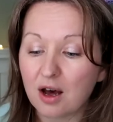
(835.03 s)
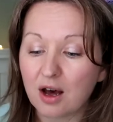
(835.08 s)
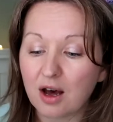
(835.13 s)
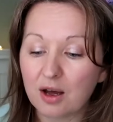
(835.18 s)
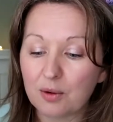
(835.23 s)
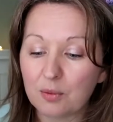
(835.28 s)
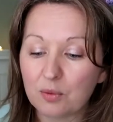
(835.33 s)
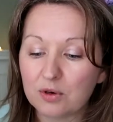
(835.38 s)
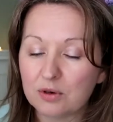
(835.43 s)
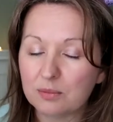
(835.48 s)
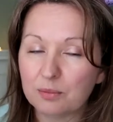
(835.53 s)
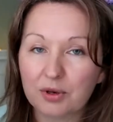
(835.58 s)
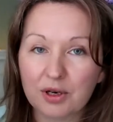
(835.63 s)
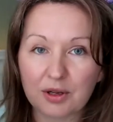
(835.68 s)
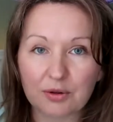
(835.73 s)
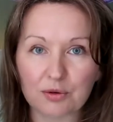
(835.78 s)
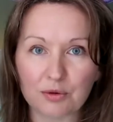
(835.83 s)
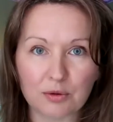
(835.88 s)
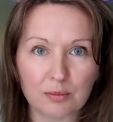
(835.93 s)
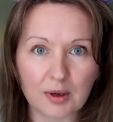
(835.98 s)
I wouldn't put
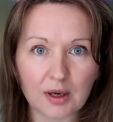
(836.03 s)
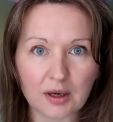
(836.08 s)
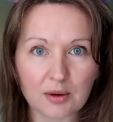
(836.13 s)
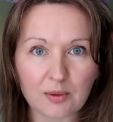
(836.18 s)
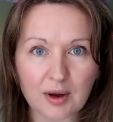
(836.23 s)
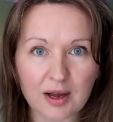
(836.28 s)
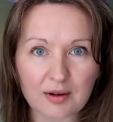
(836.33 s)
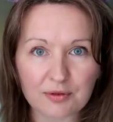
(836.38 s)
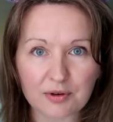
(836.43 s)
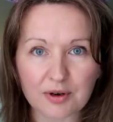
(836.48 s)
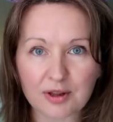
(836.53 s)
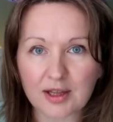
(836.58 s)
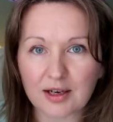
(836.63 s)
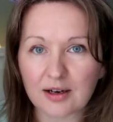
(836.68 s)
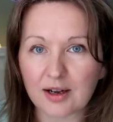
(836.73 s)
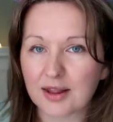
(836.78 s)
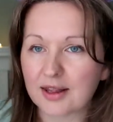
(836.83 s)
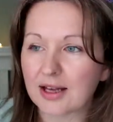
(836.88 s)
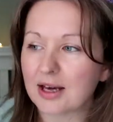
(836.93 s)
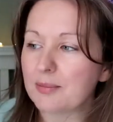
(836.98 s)
it through the microwave or anything
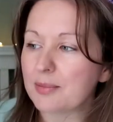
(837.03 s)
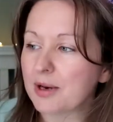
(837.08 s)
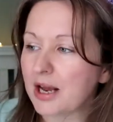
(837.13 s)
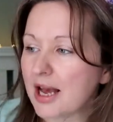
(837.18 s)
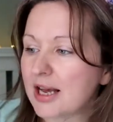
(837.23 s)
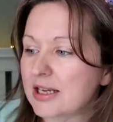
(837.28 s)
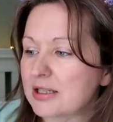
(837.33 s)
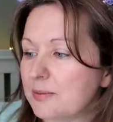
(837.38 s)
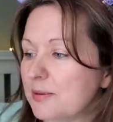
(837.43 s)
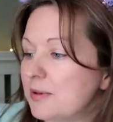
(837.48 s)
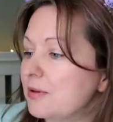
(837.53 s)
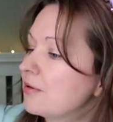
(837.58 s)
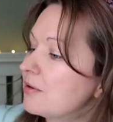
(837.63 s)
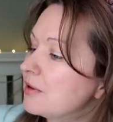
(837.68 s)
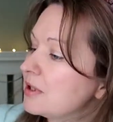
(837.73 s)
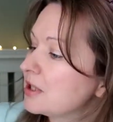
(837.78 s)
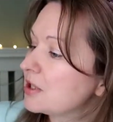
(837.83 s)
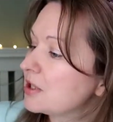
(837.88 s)
like that, but it has been through the